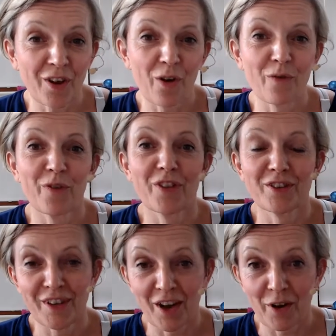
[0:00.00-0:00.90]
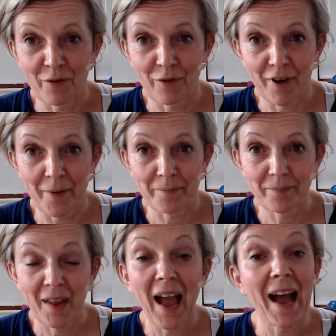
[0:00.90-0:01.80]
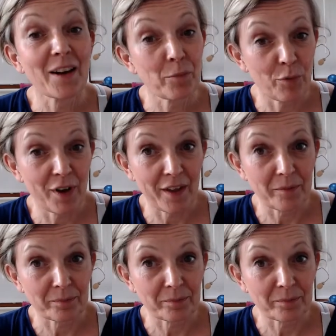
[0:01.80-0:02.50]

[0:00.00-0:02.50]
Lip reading: of the diaphragm and breathing.